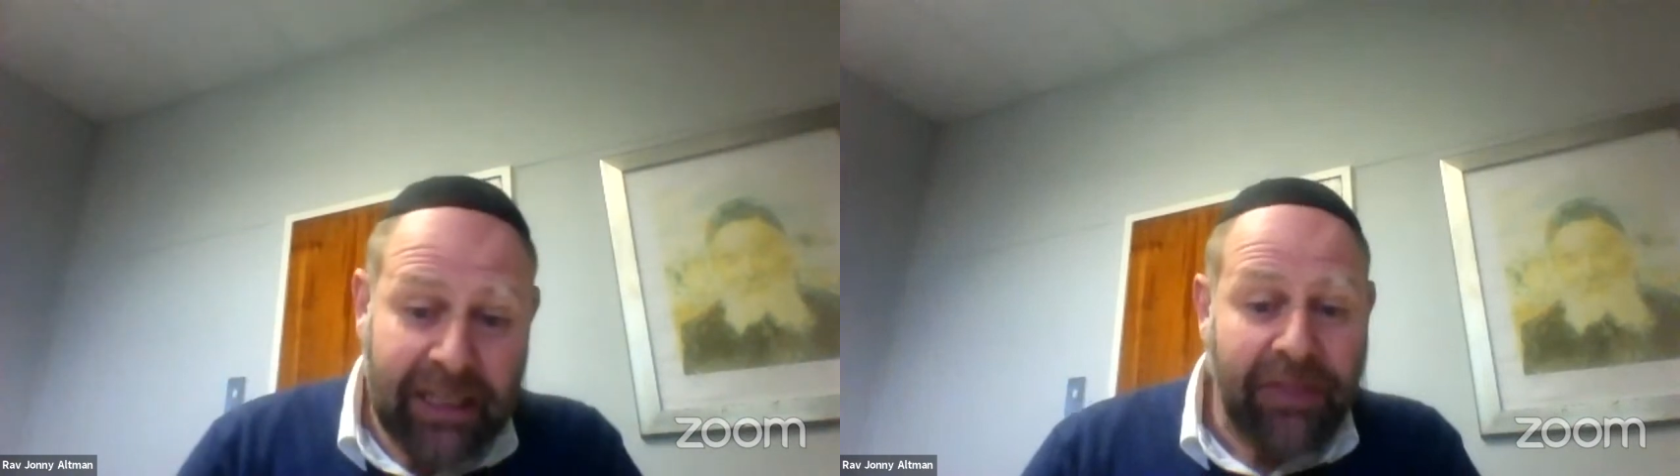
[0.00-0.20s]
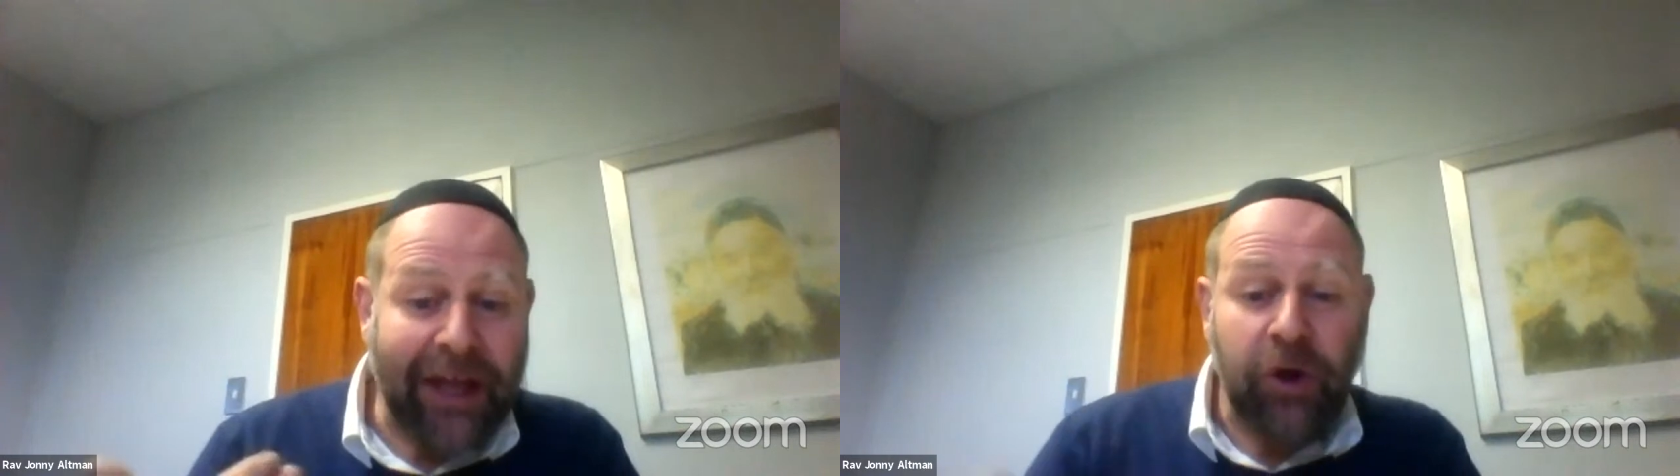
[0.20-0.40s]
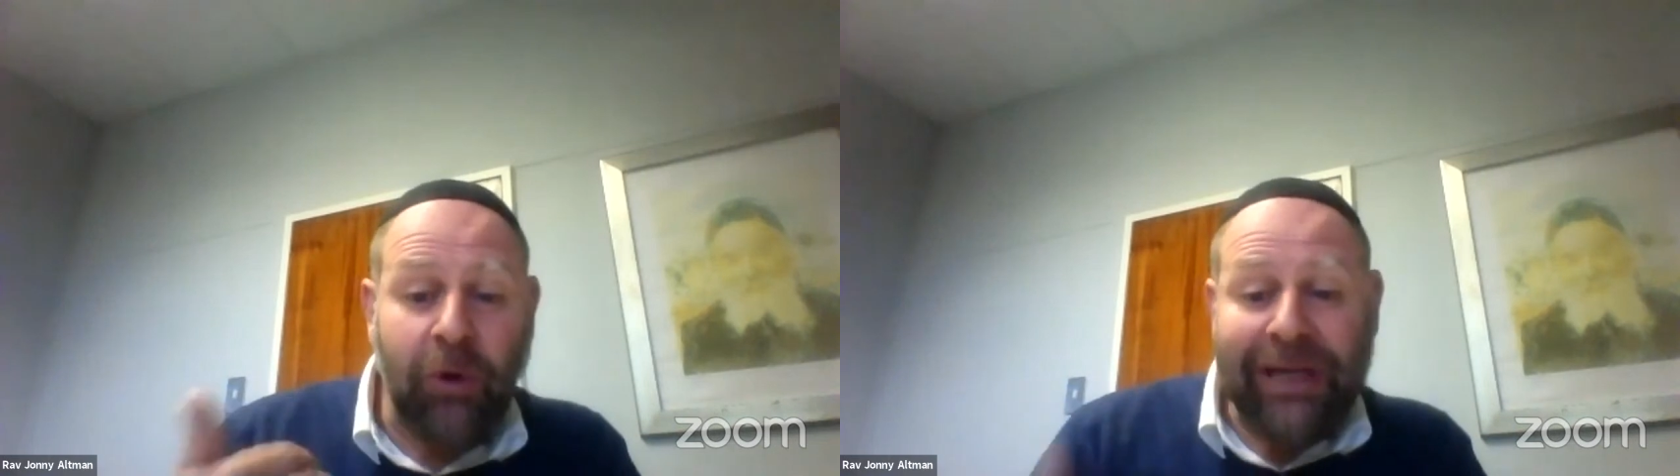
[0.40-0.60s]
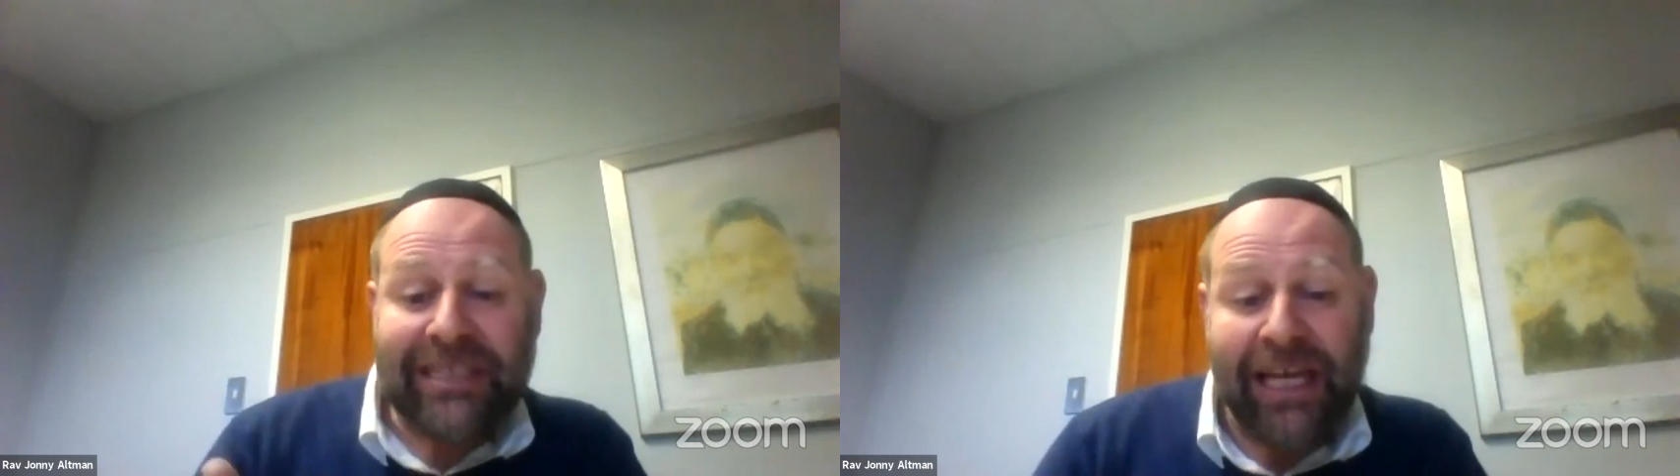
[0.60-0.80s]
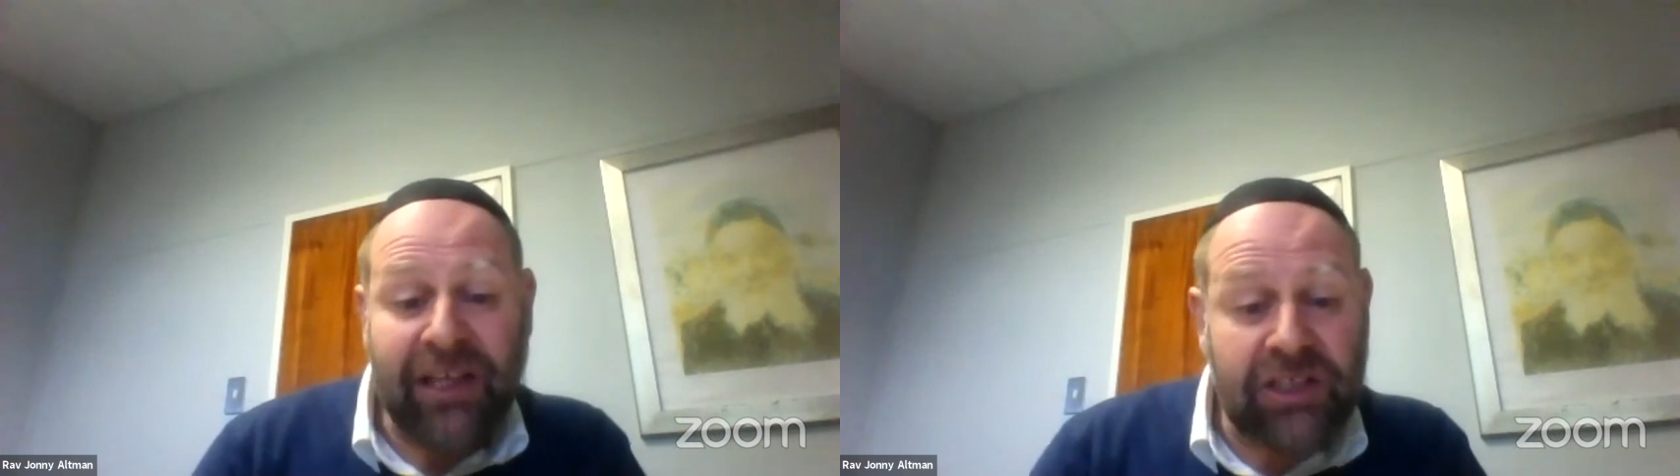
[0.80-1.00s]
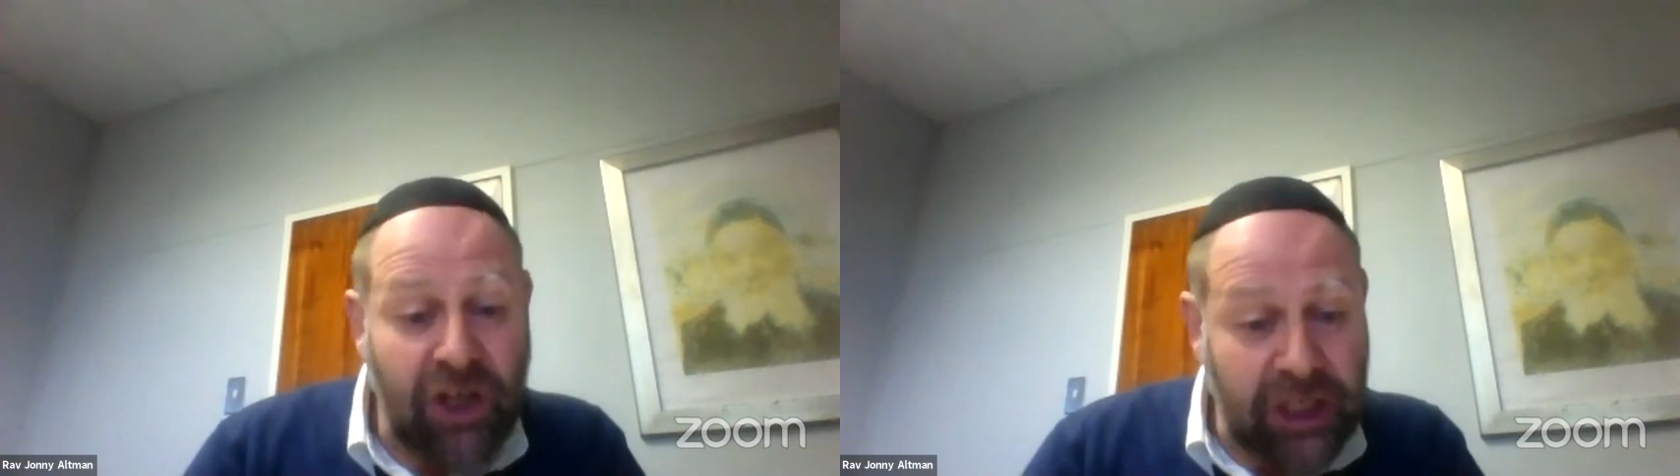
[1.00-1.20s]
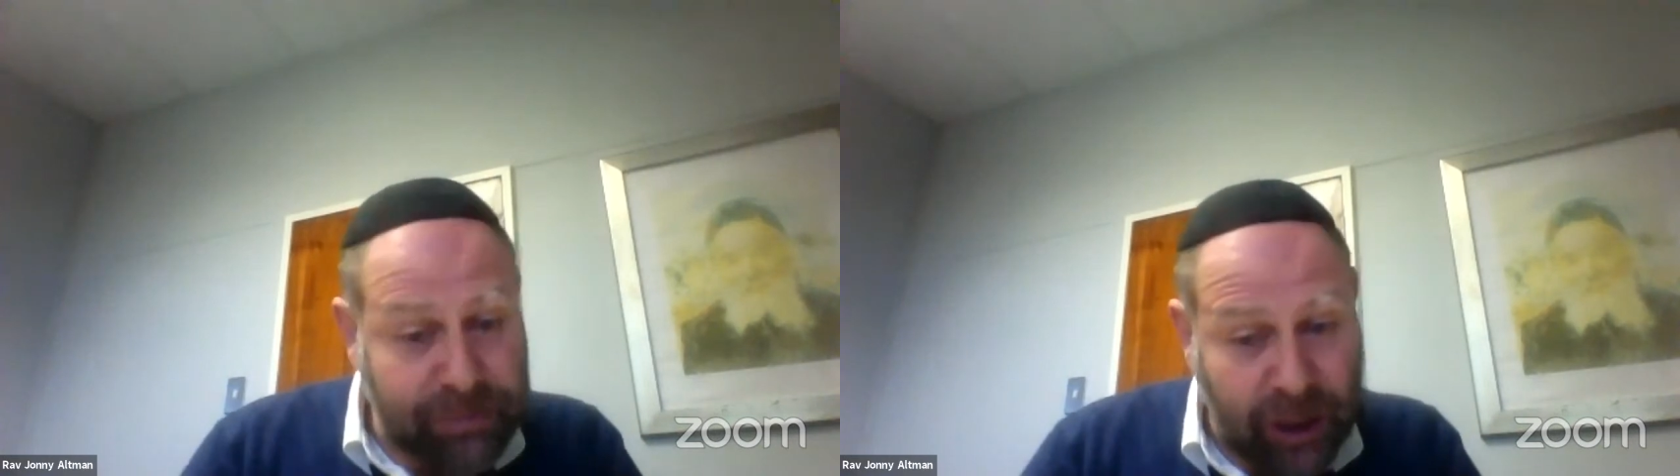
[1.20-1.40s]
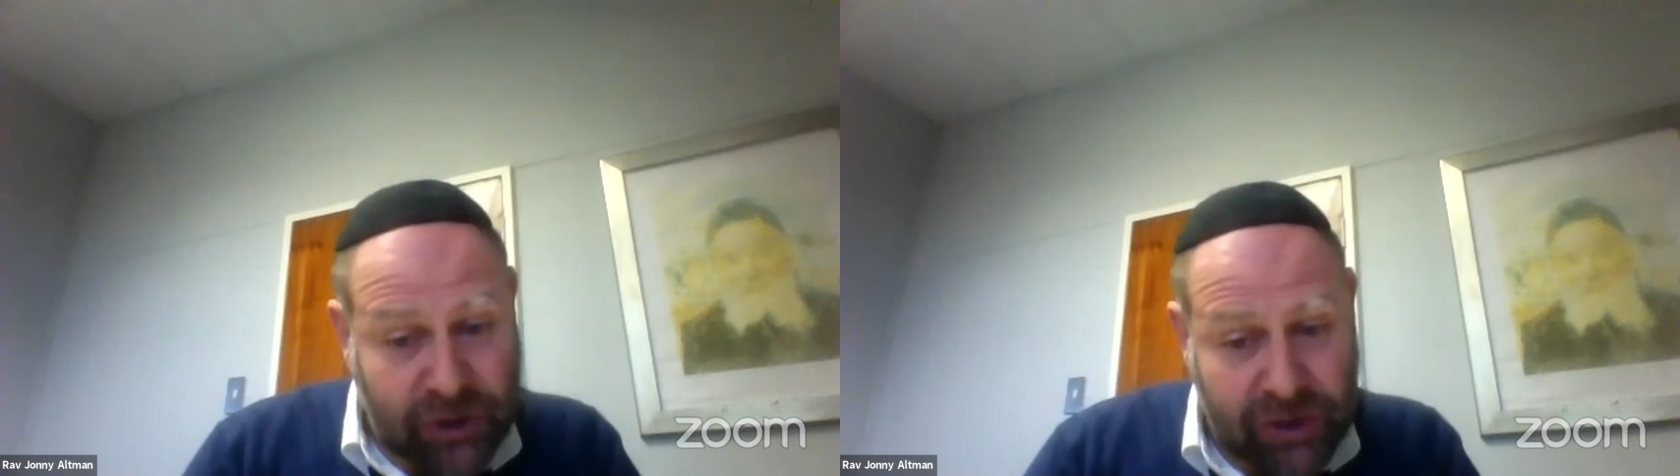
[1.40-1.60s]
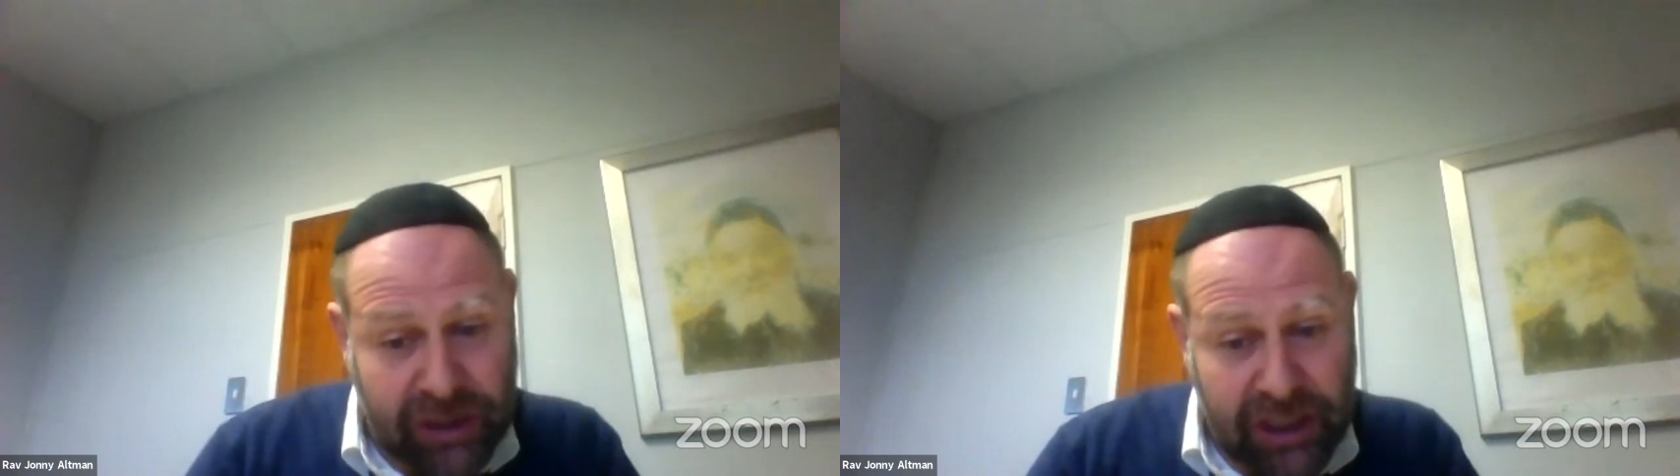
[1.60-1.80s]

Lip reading: they always say this last pasuk,